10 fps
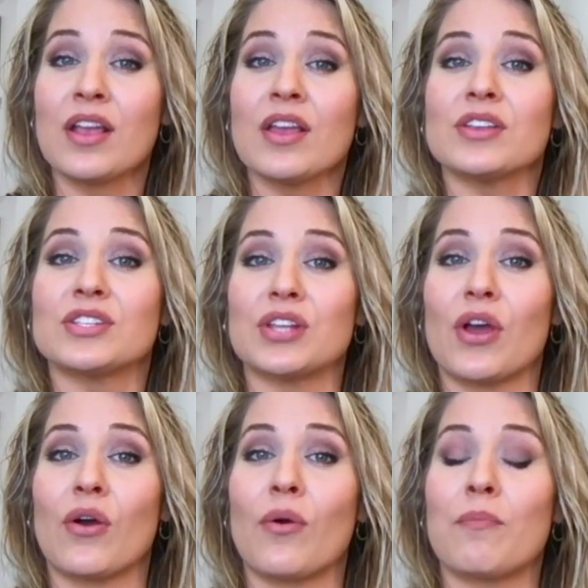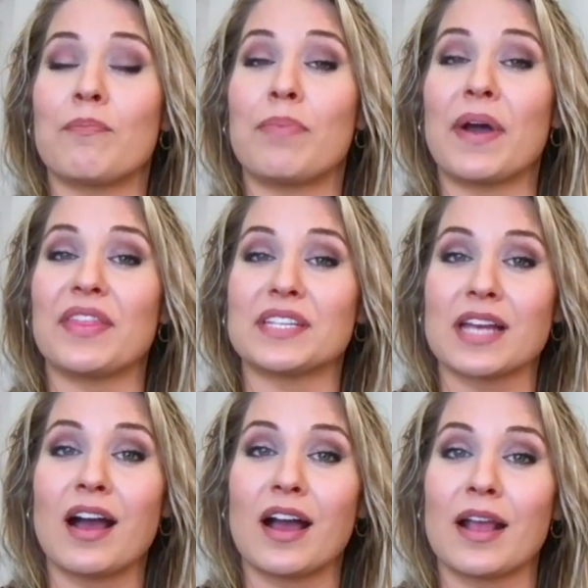So by the
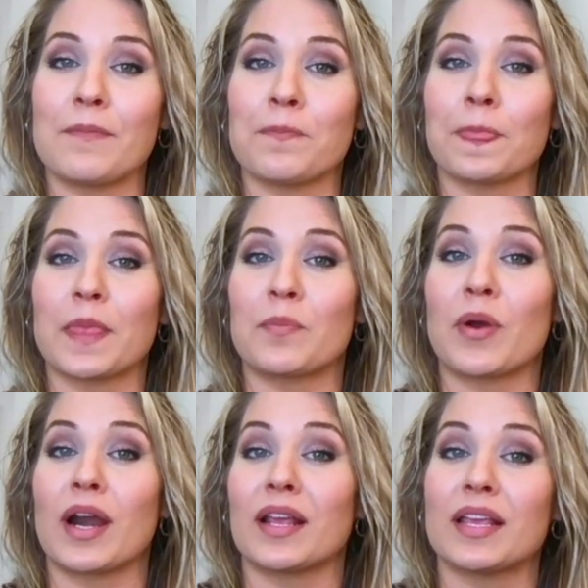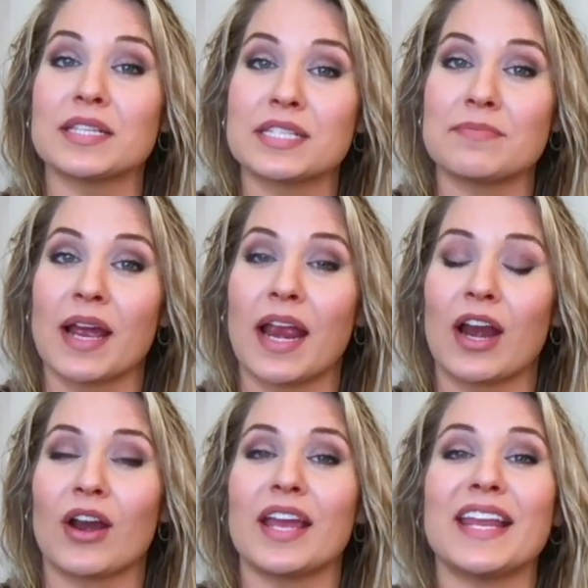time the product gets to my
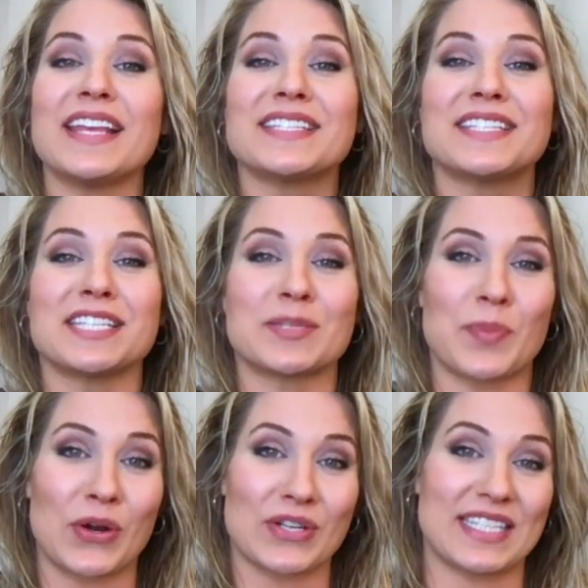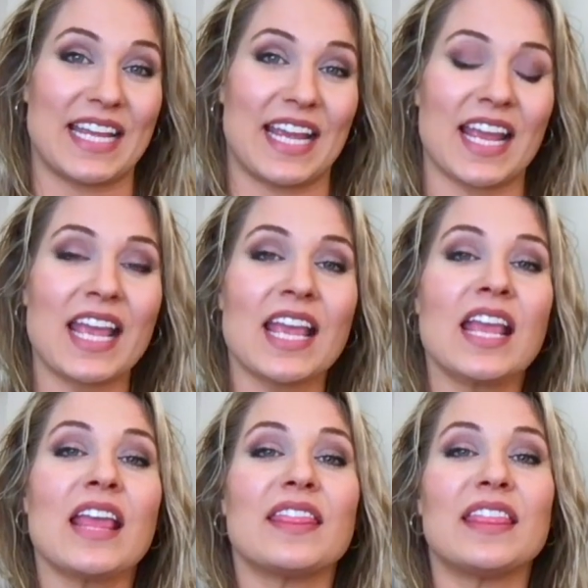hair, it is dispersing.
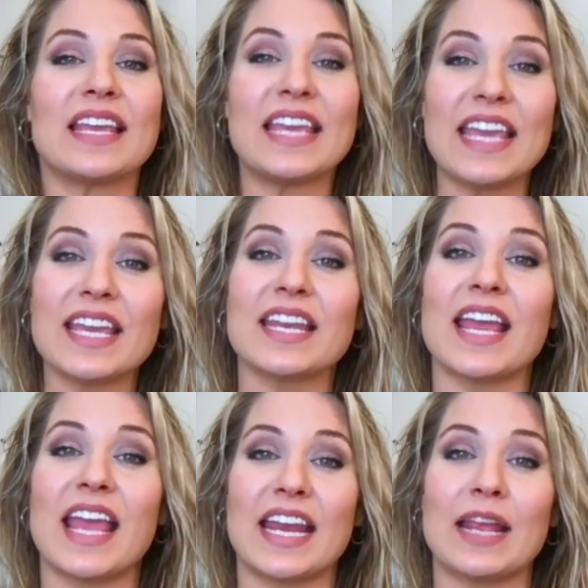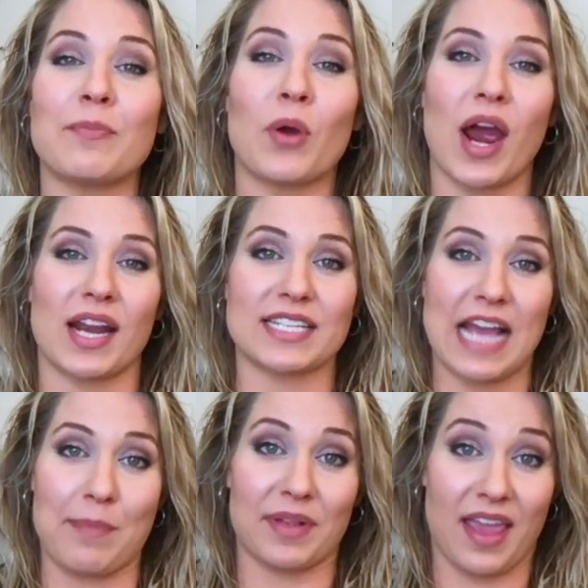The key to any product
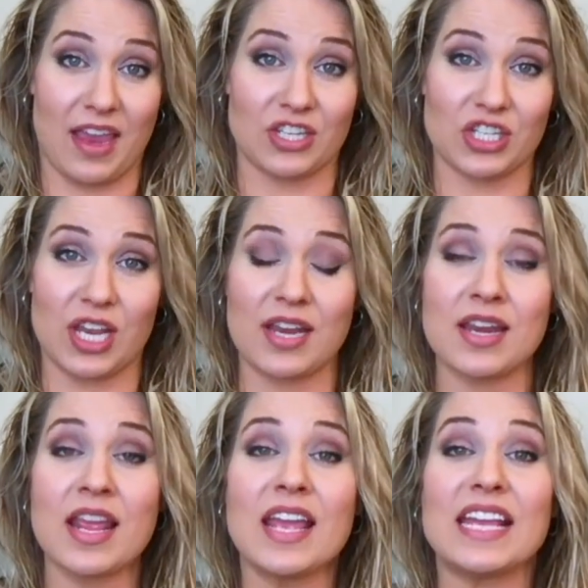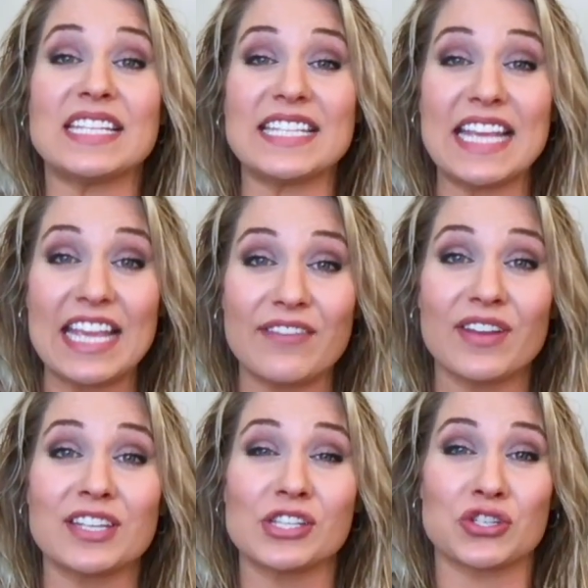application is
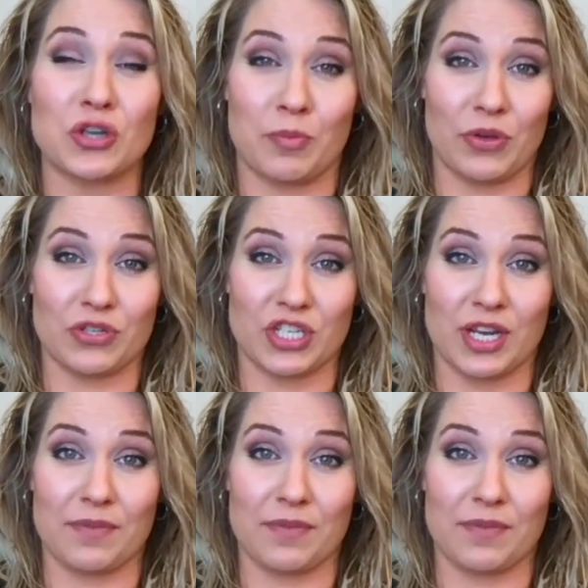even distribution.